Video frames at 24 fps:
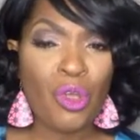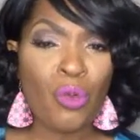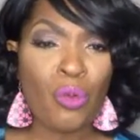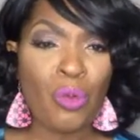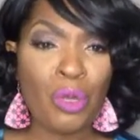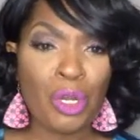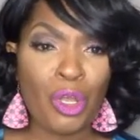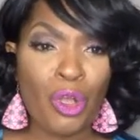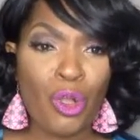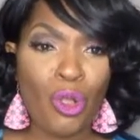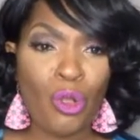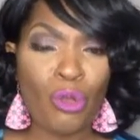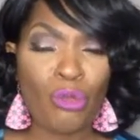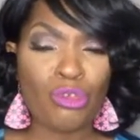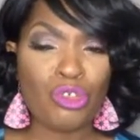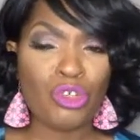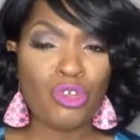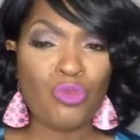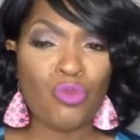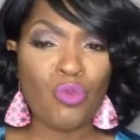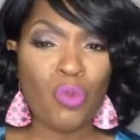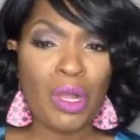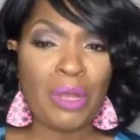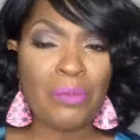want to hold
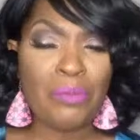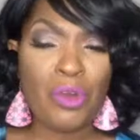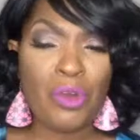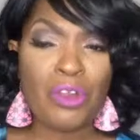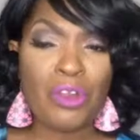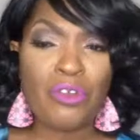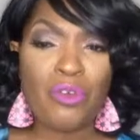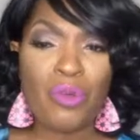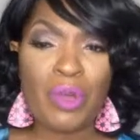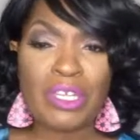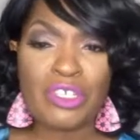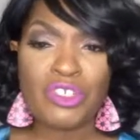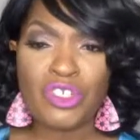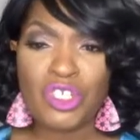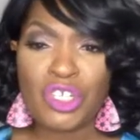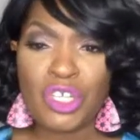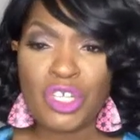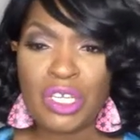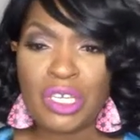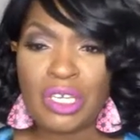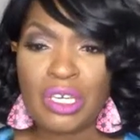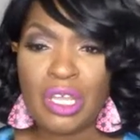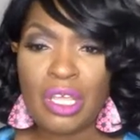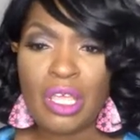you. One more
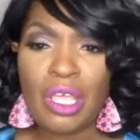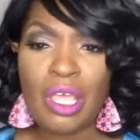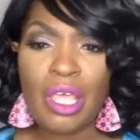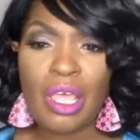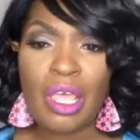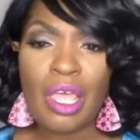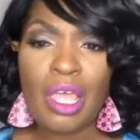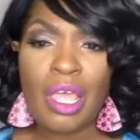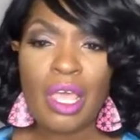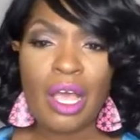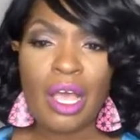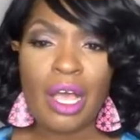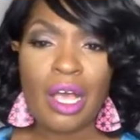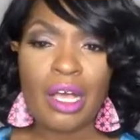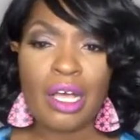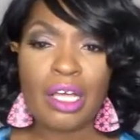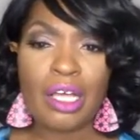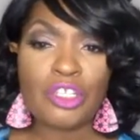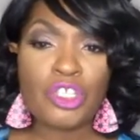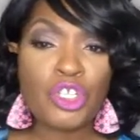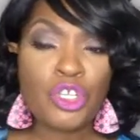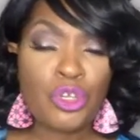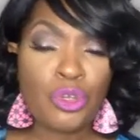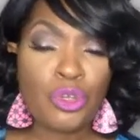question.
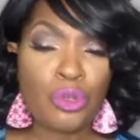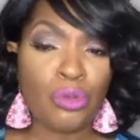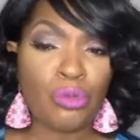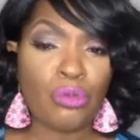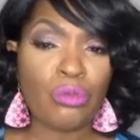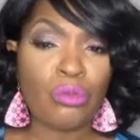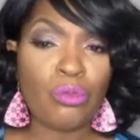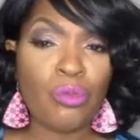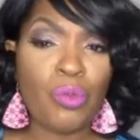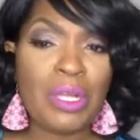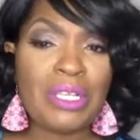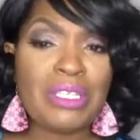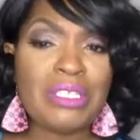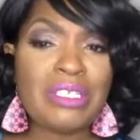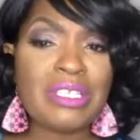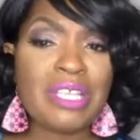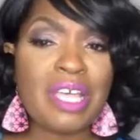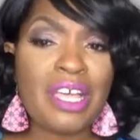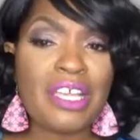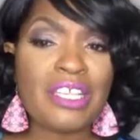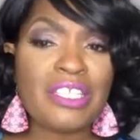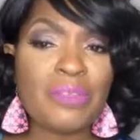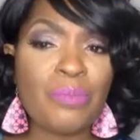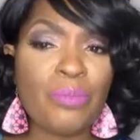2, what
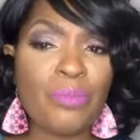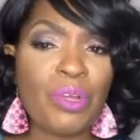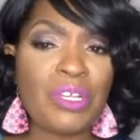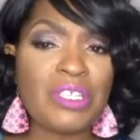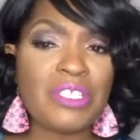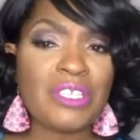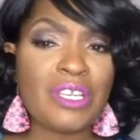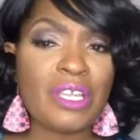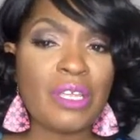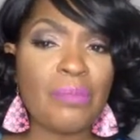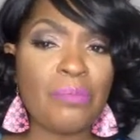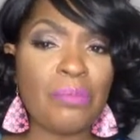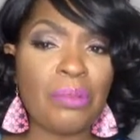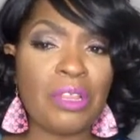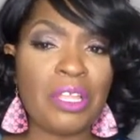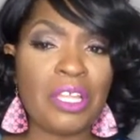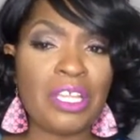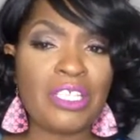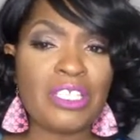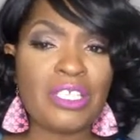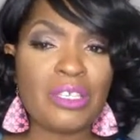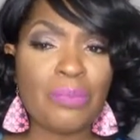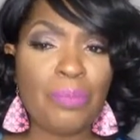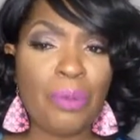size breast
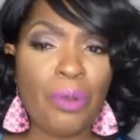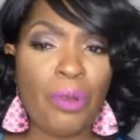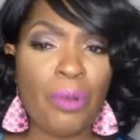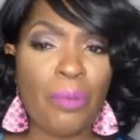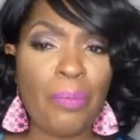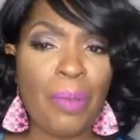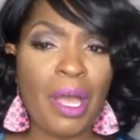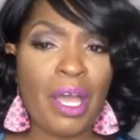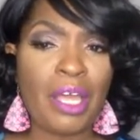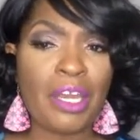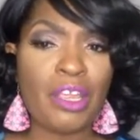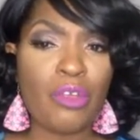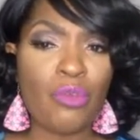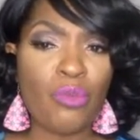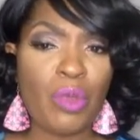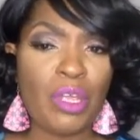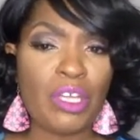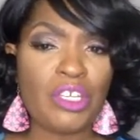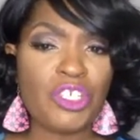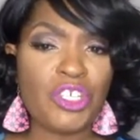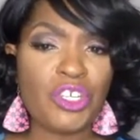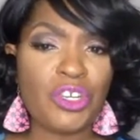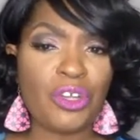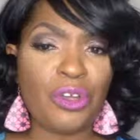implants per body
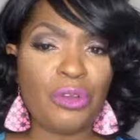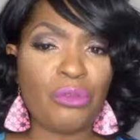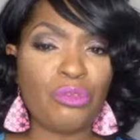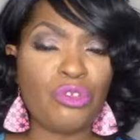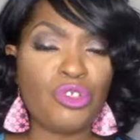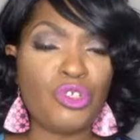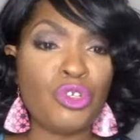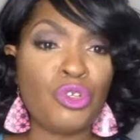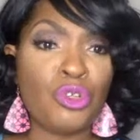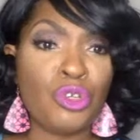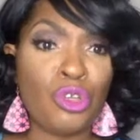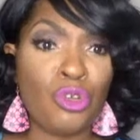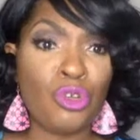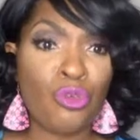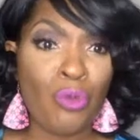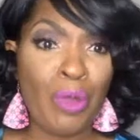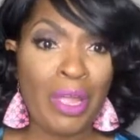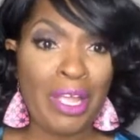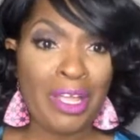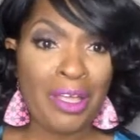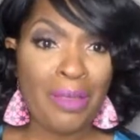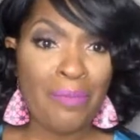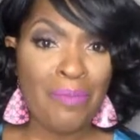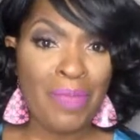ratio do you
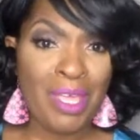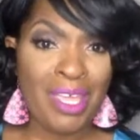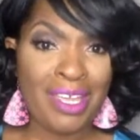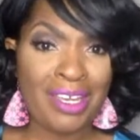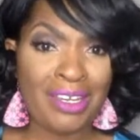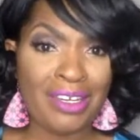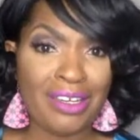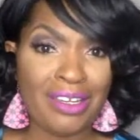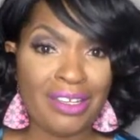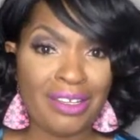recommend?